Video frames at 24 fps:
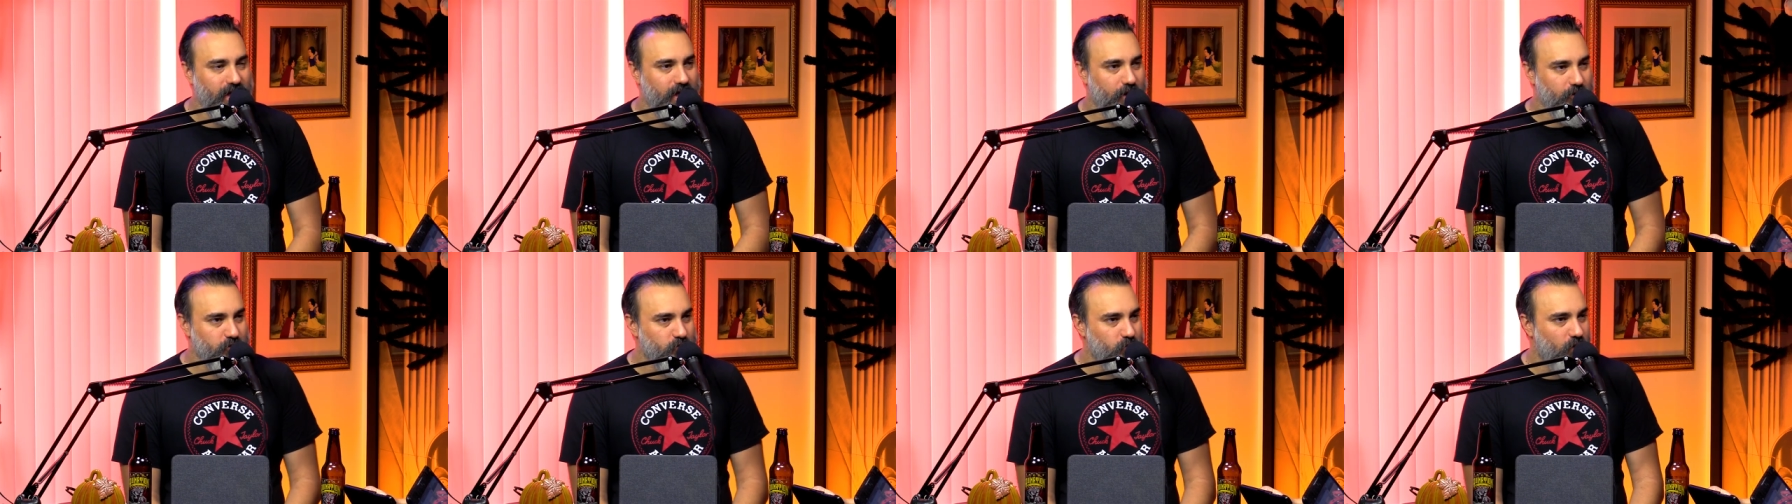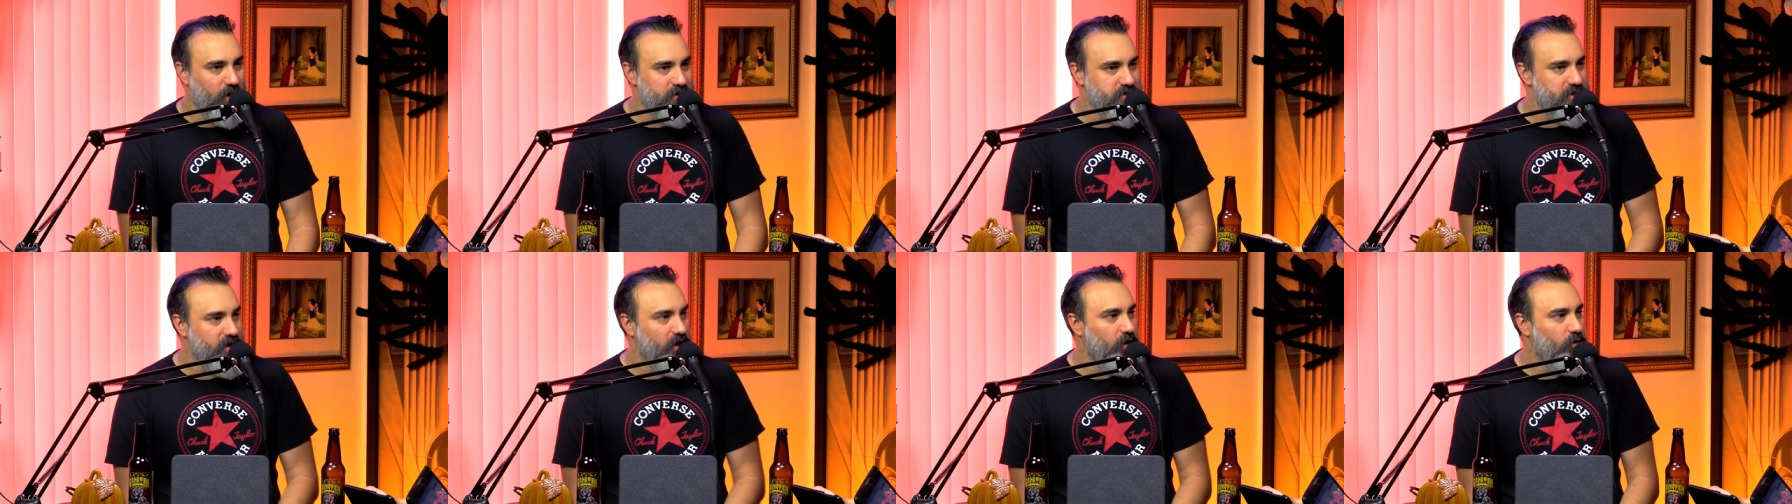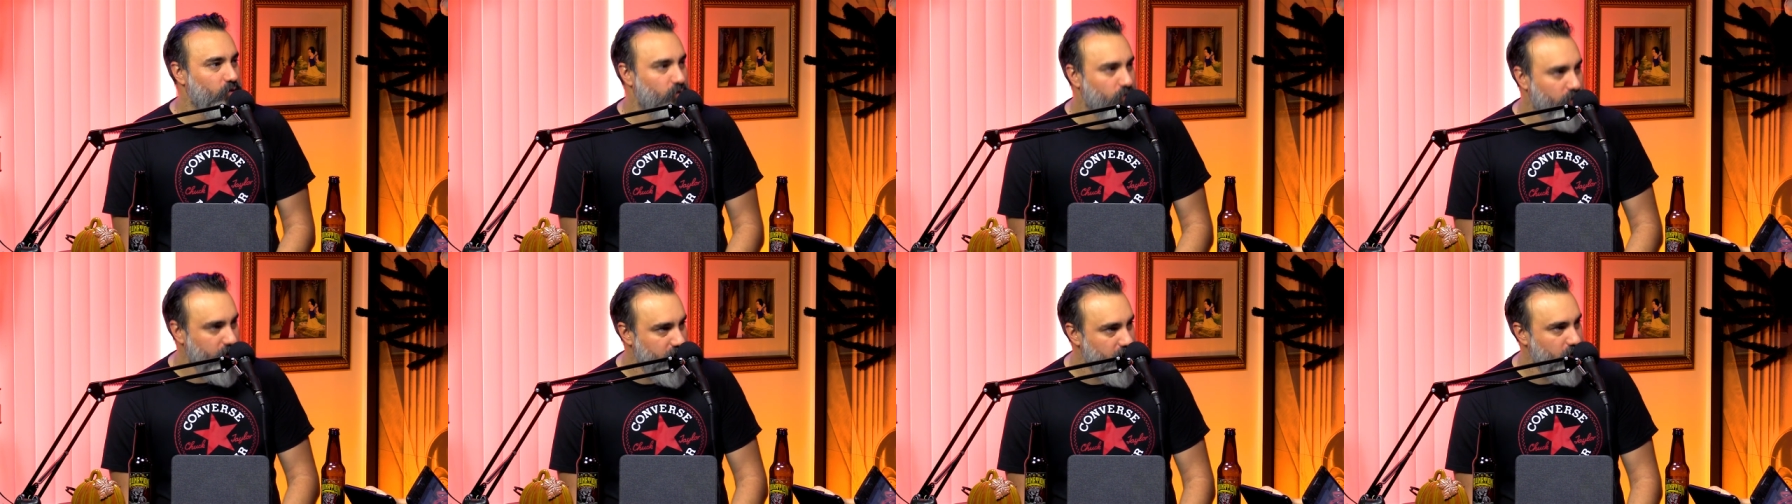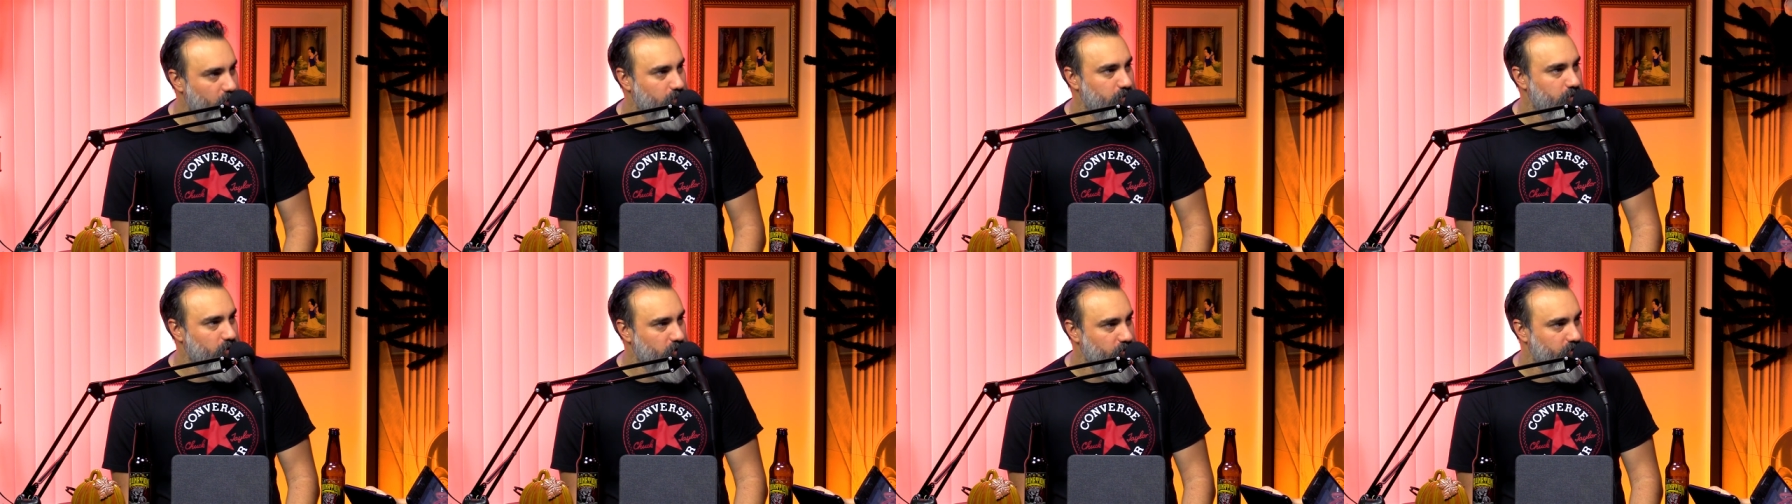like I was watching a
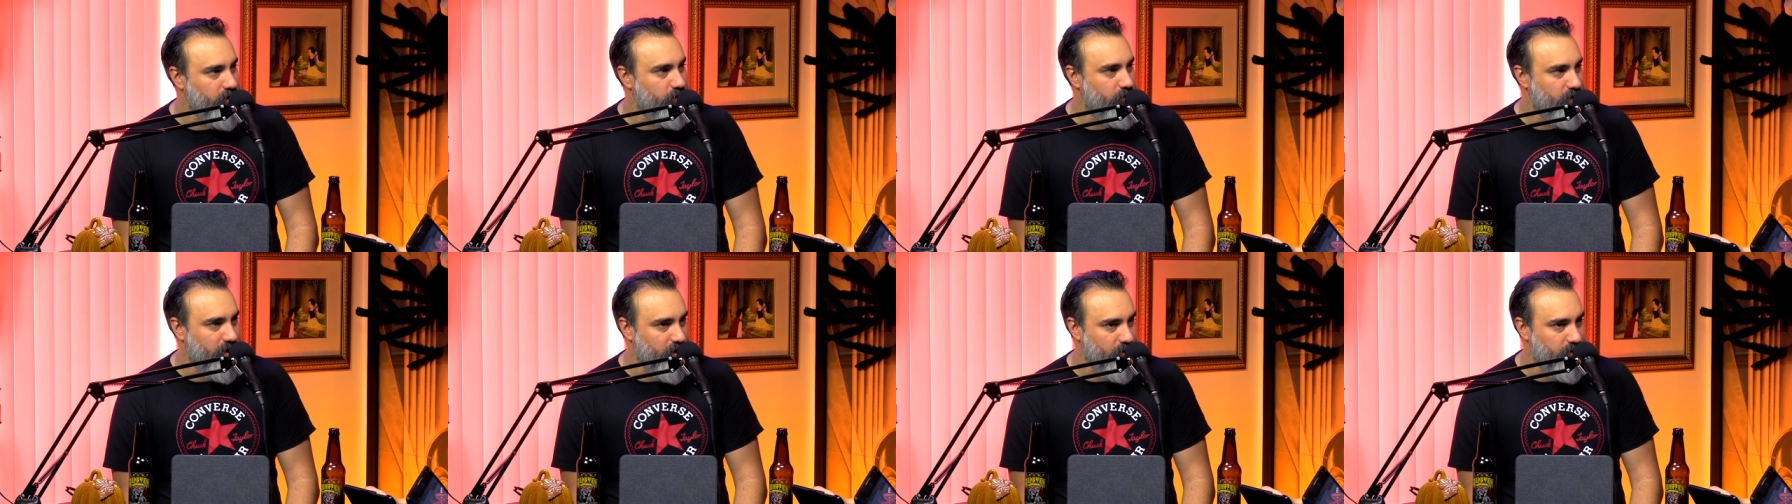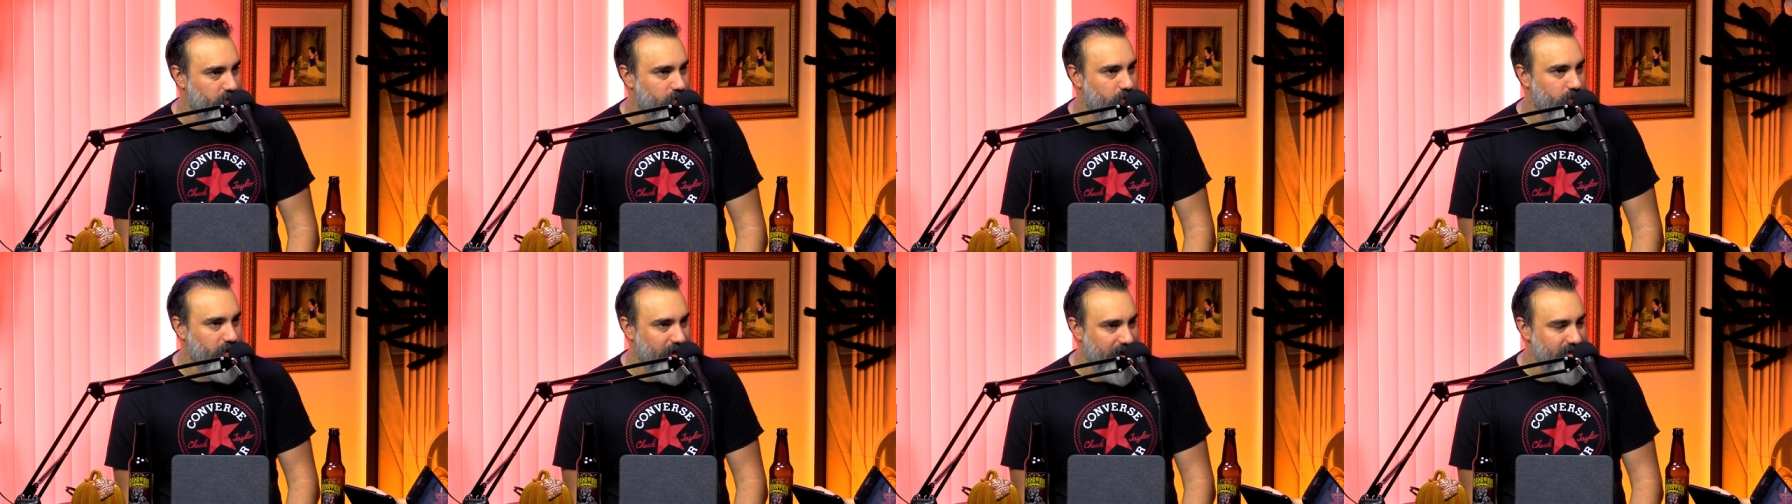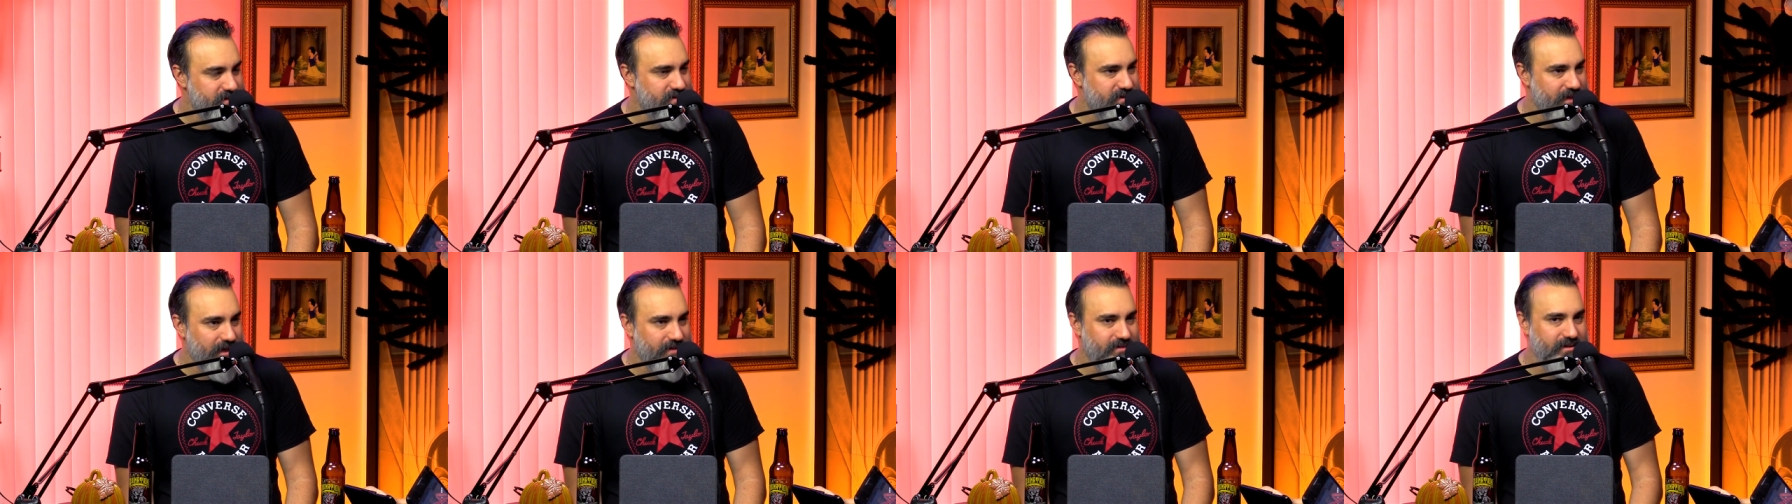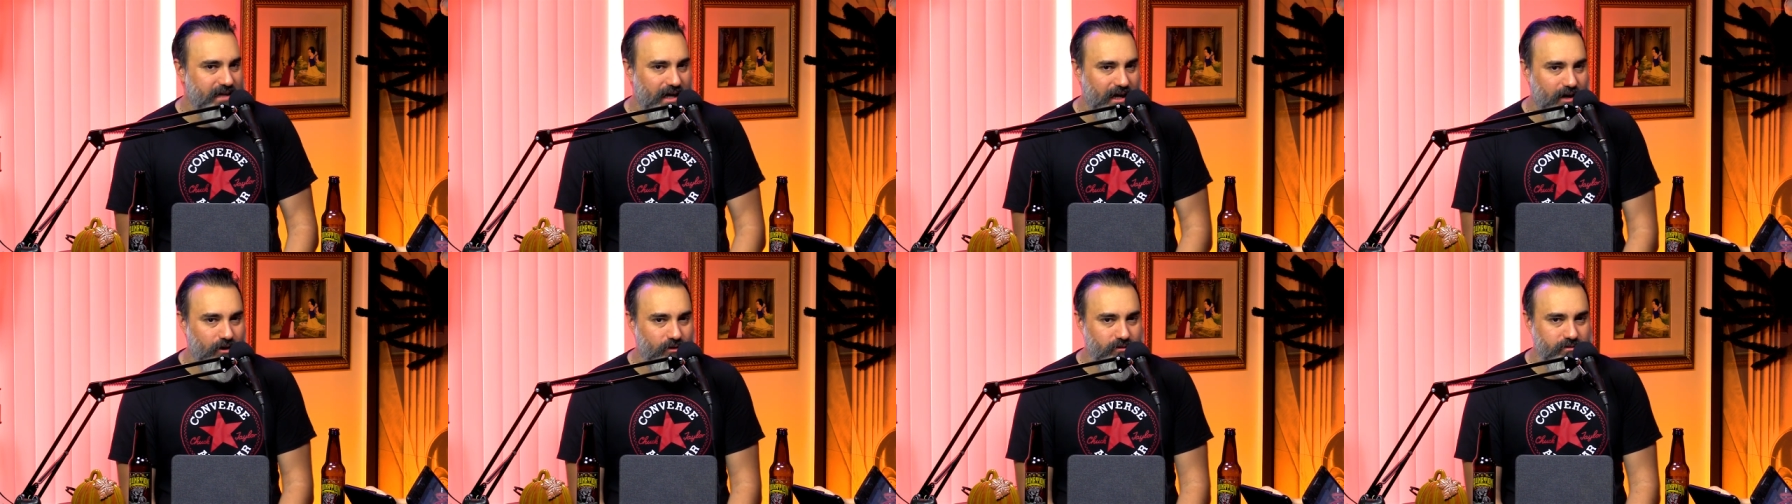real movie when I when I sat
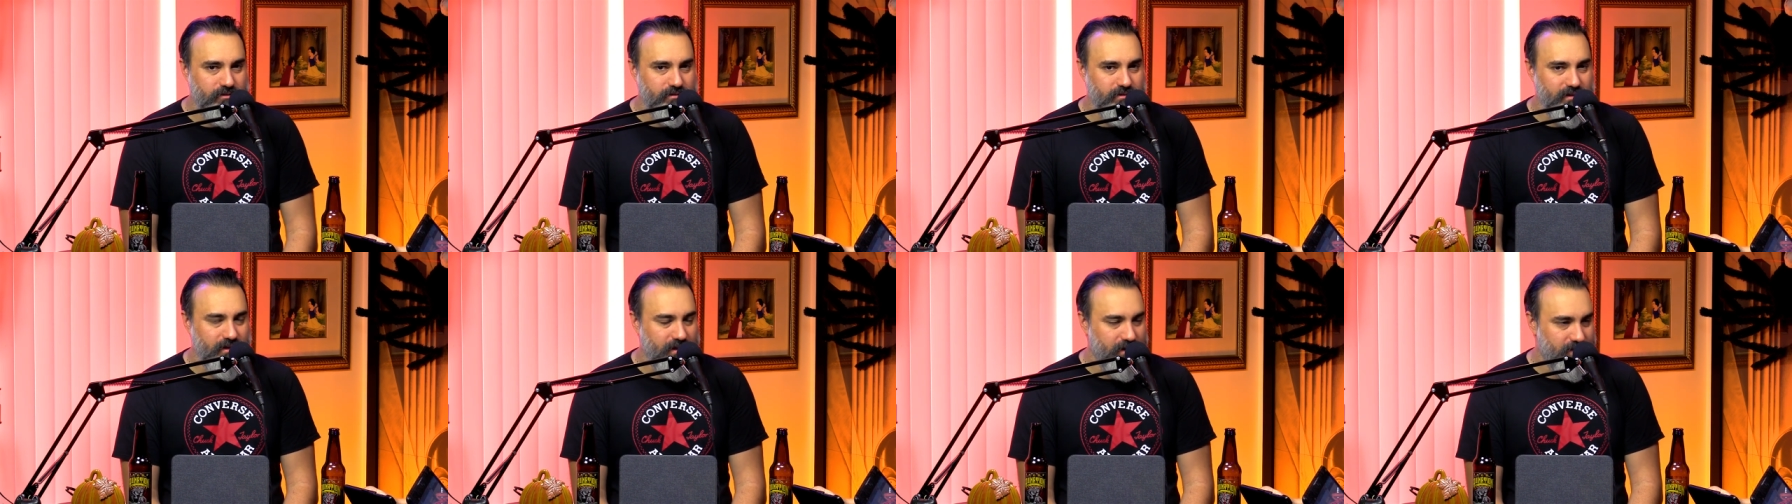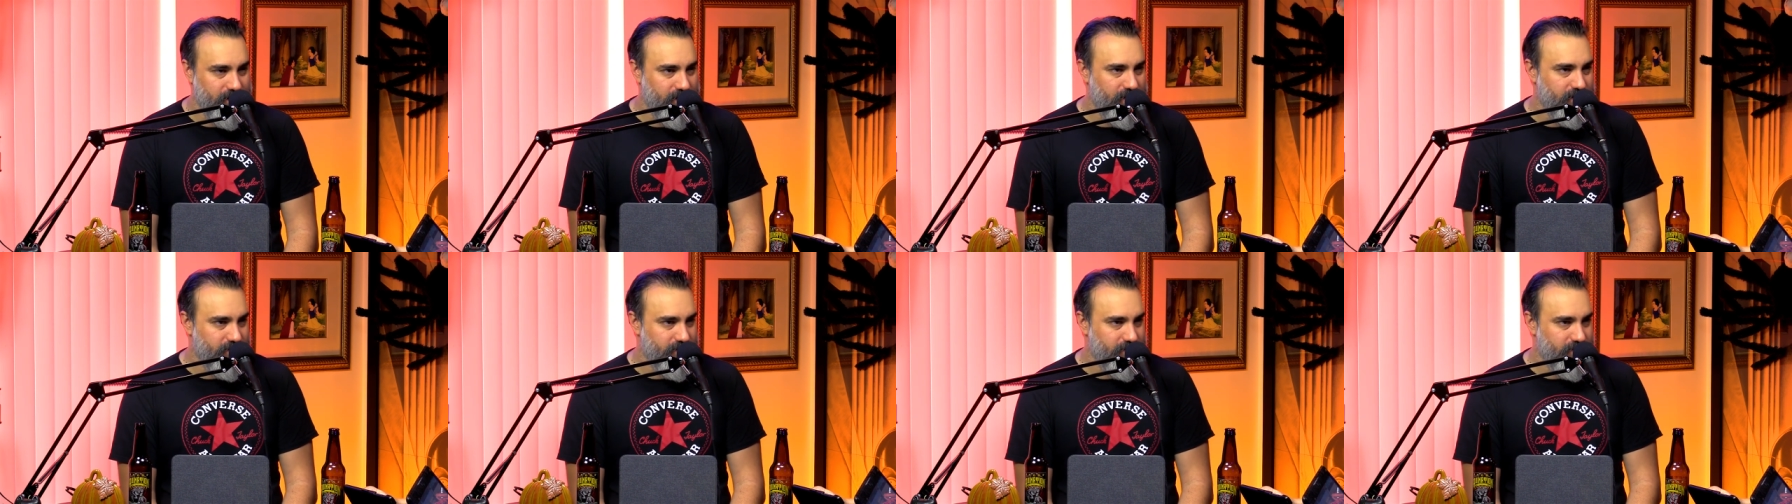down in,